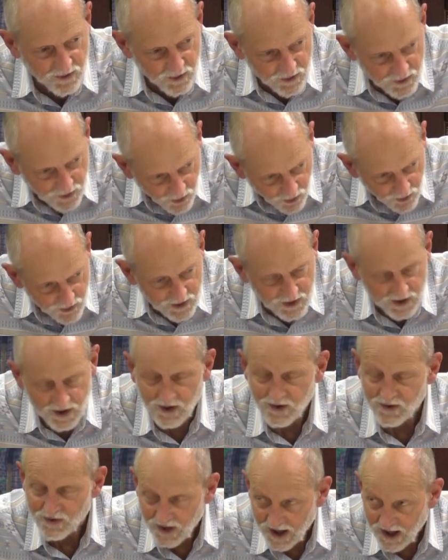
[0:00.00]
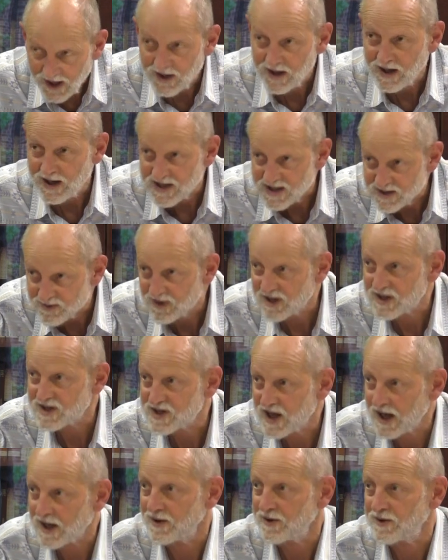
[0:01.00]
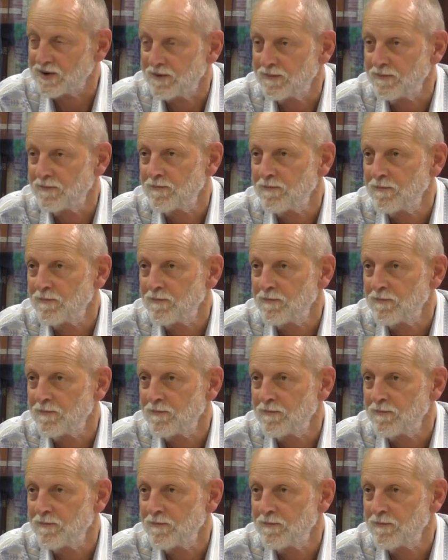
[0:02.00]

for longer than a split second.